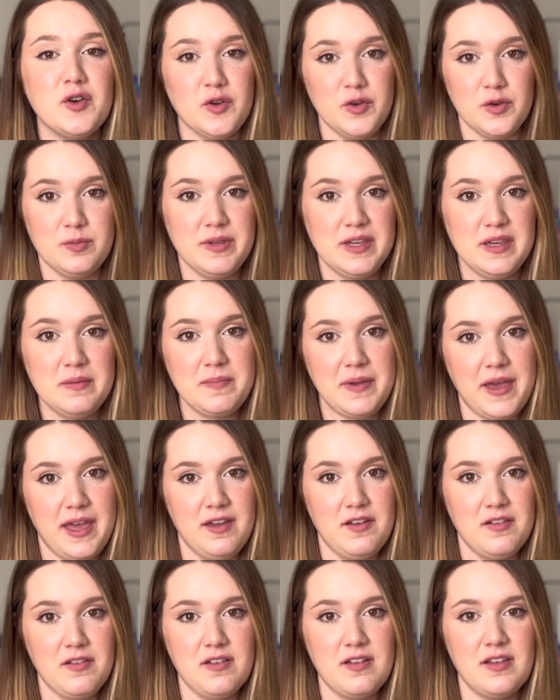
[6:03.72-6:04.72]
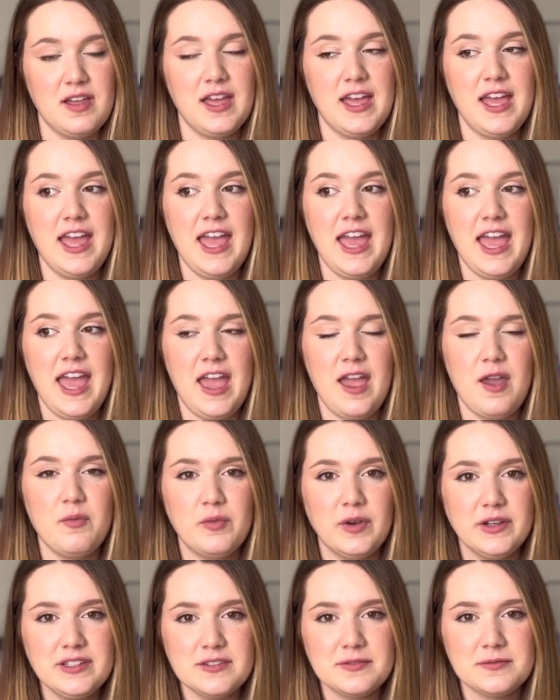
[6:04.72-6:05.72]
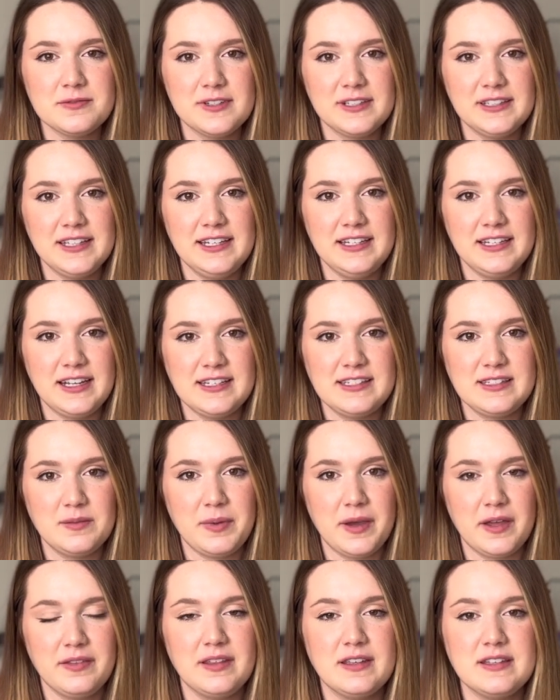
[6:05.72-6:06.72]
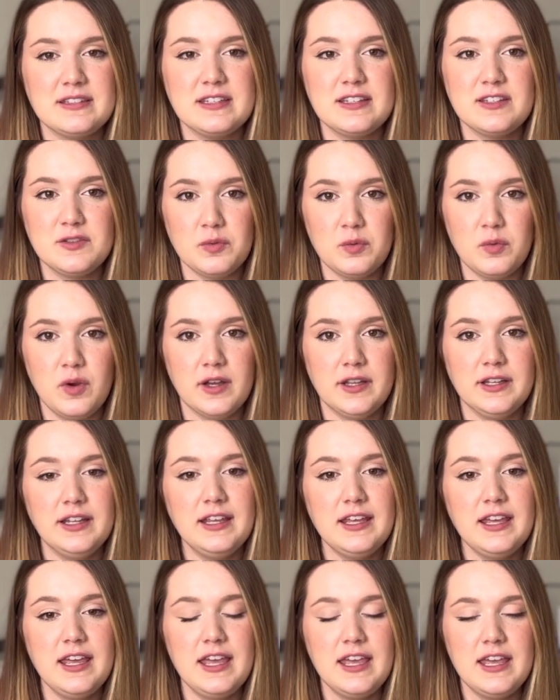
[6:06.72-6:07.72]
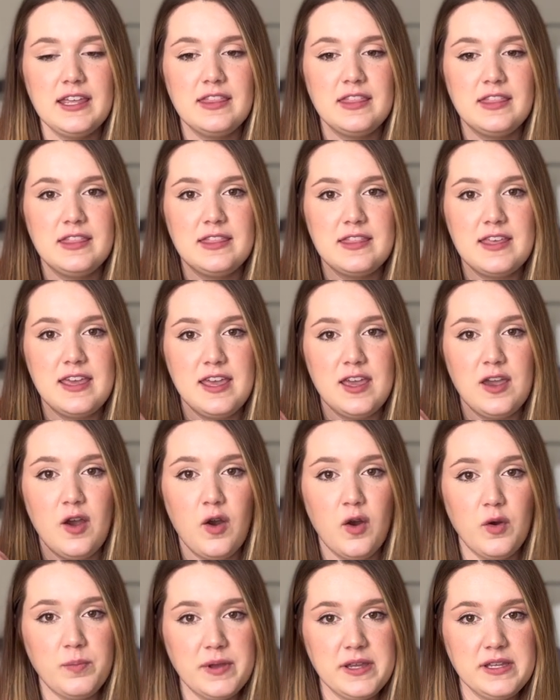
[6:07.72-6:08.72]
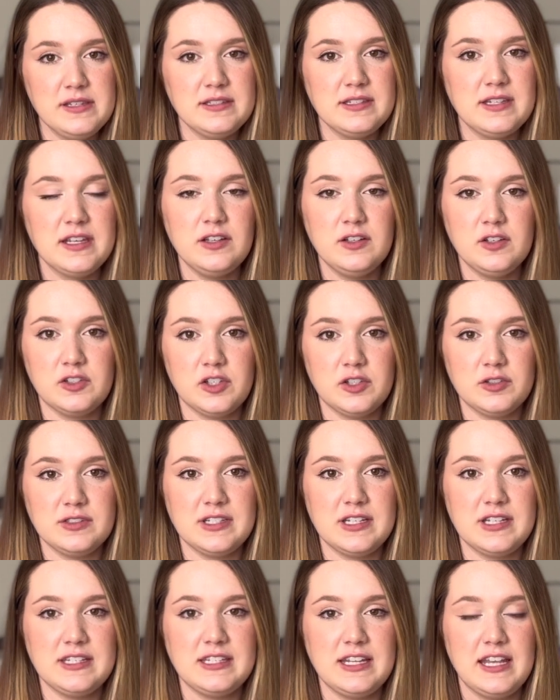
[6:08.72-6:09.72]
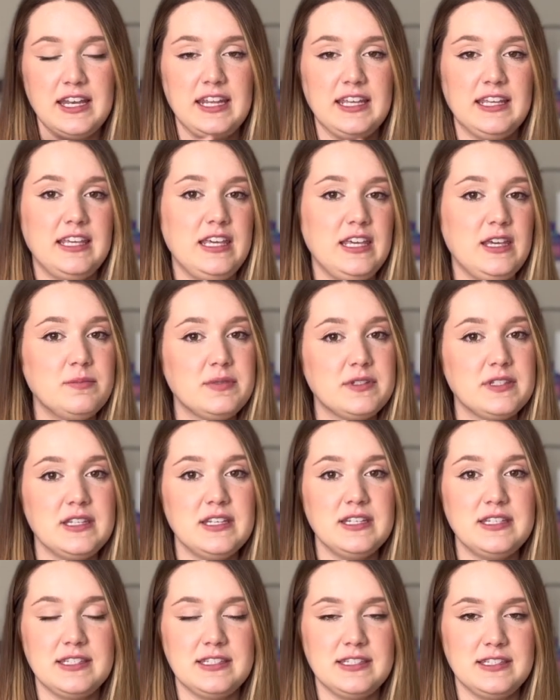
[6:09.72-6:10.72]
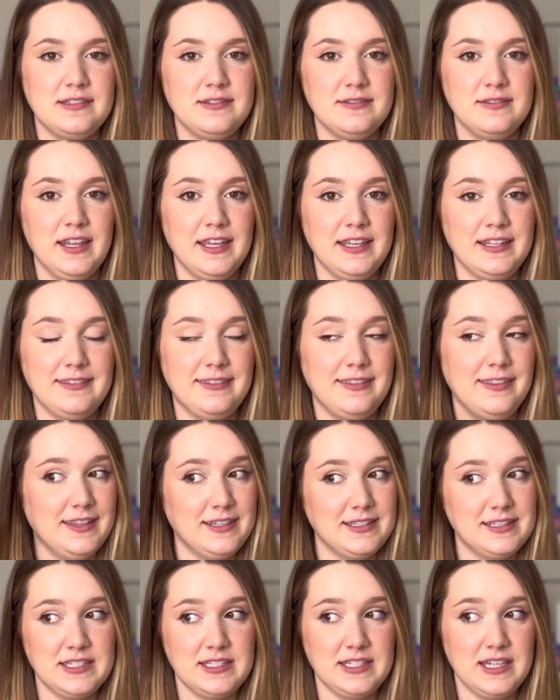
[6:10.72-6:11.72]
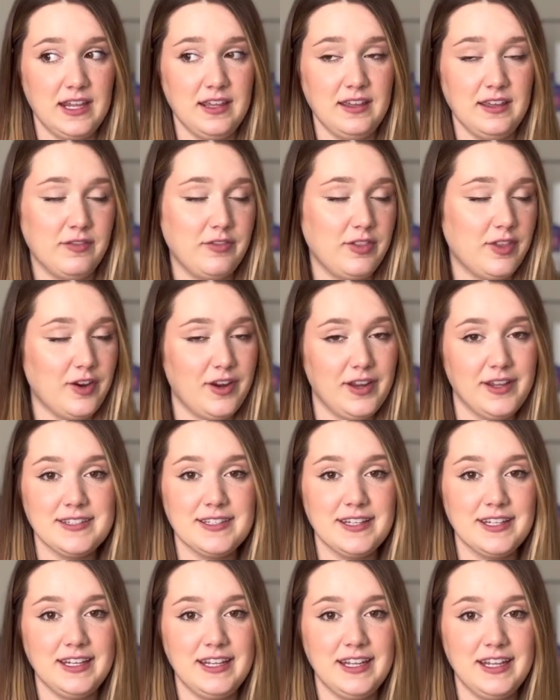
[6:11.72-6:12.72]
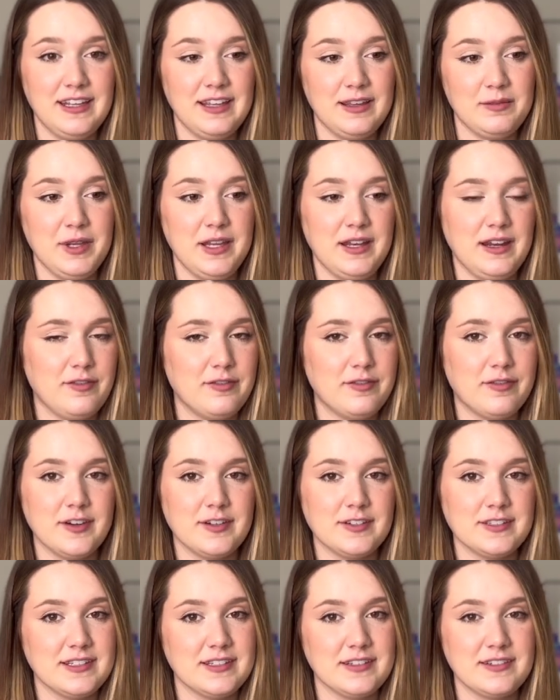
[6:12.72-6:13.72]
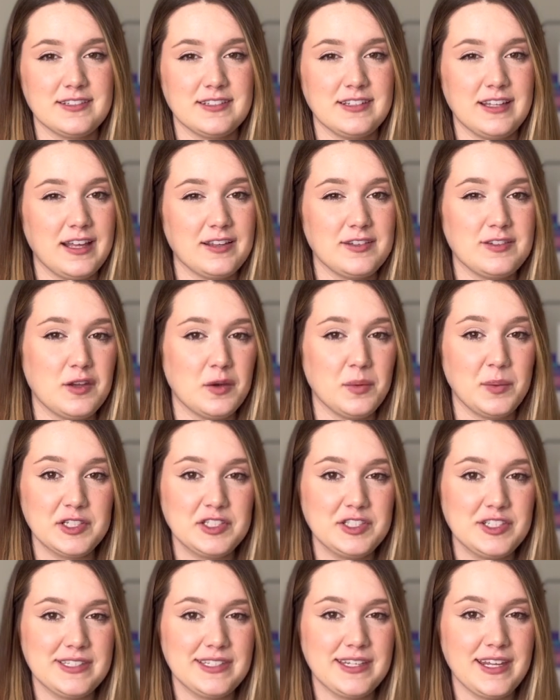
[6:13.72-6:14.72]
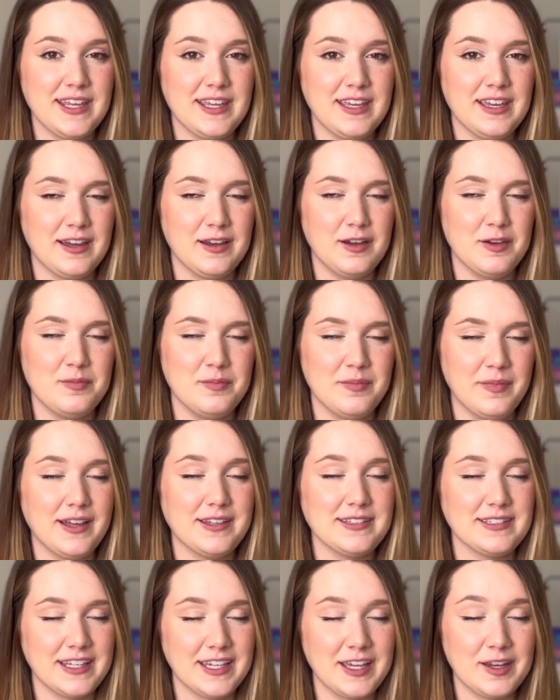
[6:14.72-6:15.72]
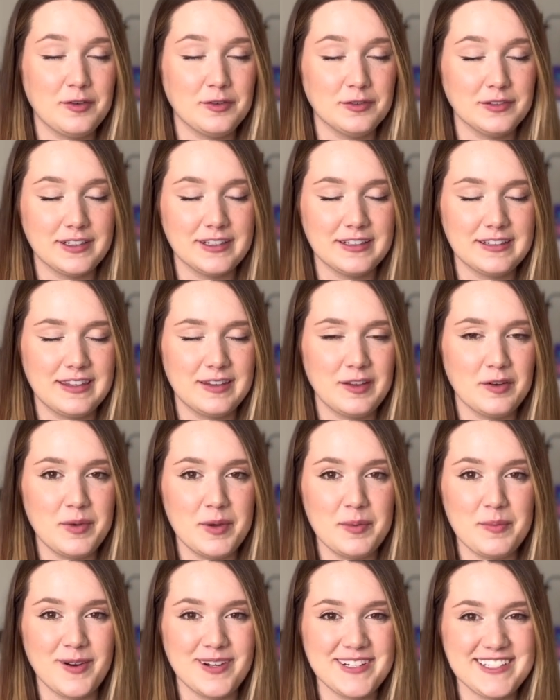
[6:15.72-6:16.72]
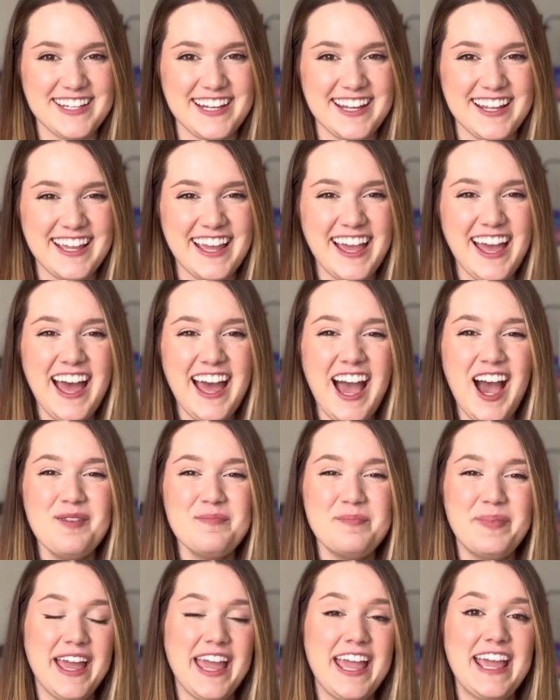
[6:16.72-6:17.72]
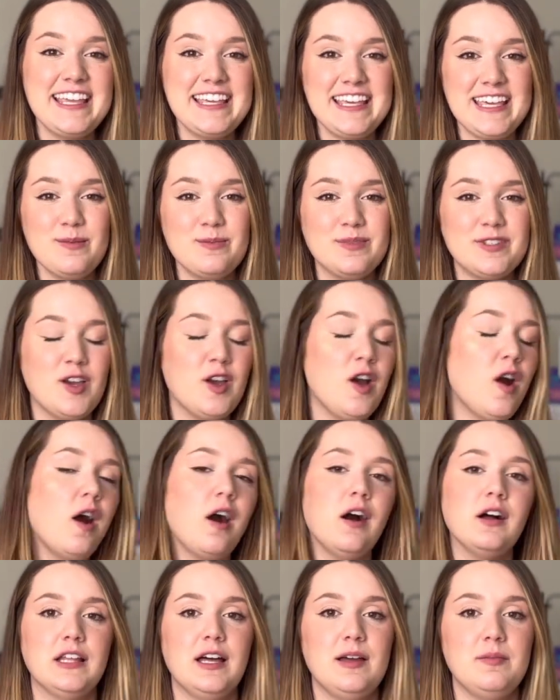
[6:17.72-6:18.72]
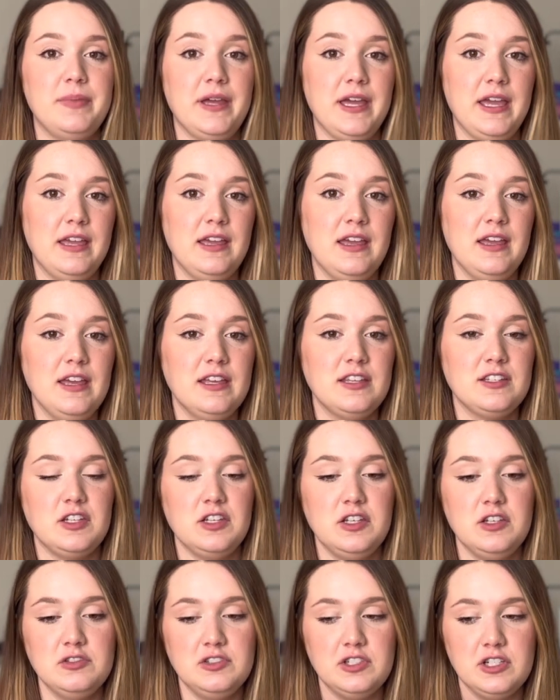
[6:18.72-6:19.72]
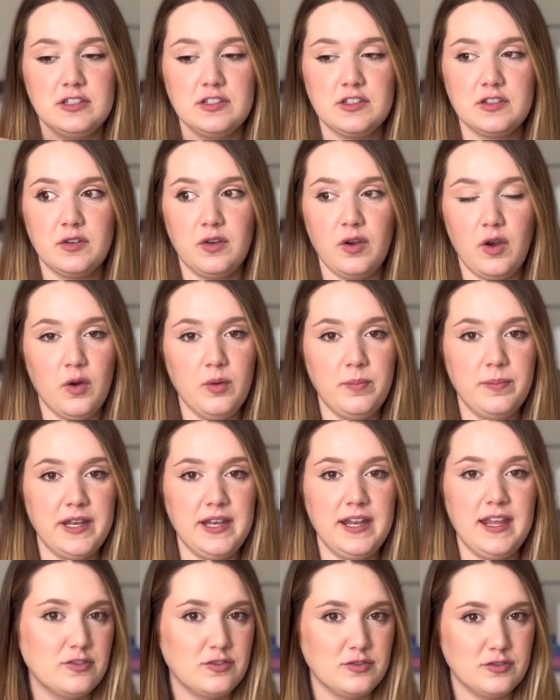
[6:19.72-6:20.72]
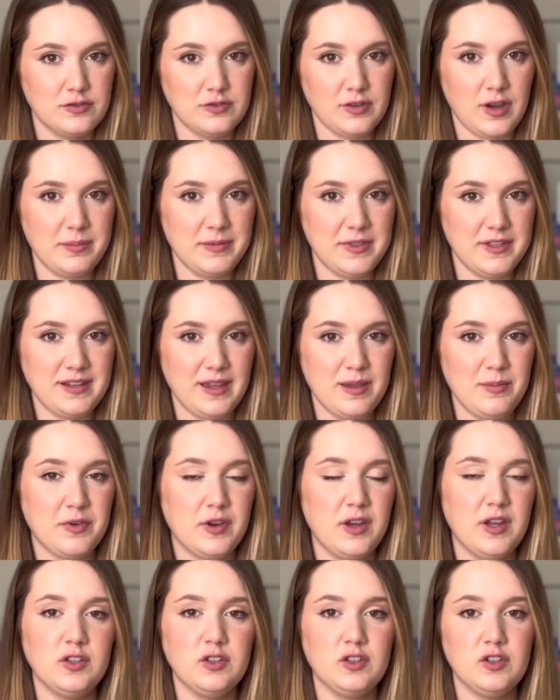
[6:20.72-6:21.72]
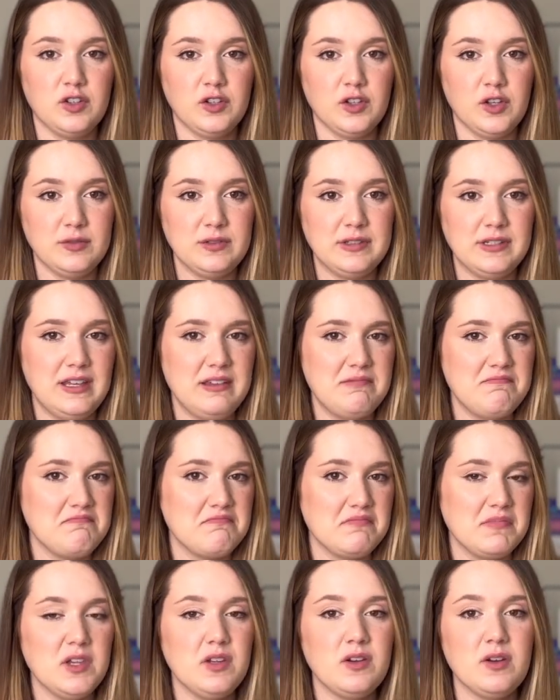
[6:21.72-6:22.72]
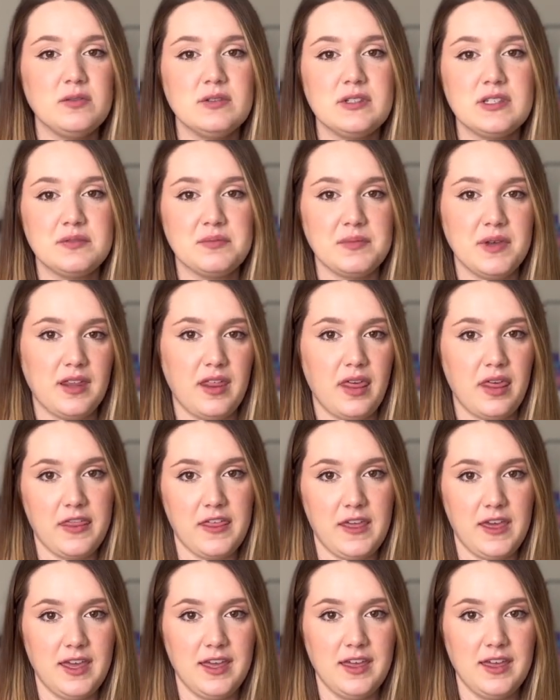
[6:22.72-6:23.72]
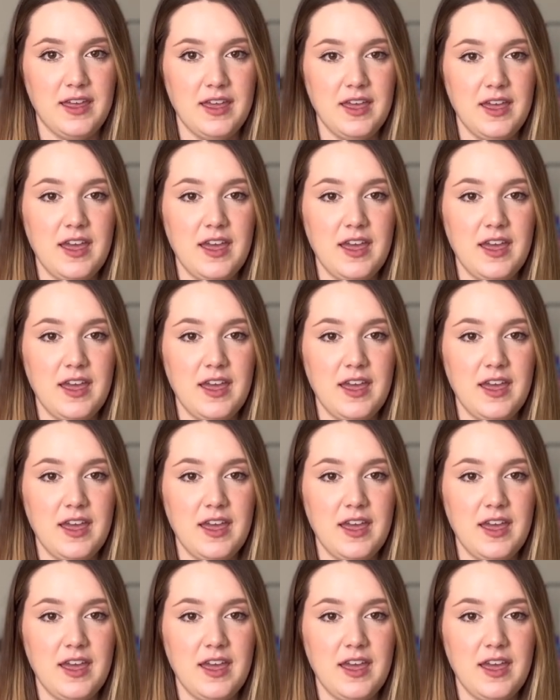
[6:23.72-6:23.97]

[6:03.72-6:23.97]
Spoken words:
Boogie pail. And what's really nice about this is, one, it opens and closes and it keeps this, like, the stink, if there is any. I mean, at first there's not so much stink. As I get older, there'll be more stink, but it keeps it all at bay. So you just open it, drop the diaper in, close it, you don't smell a thing.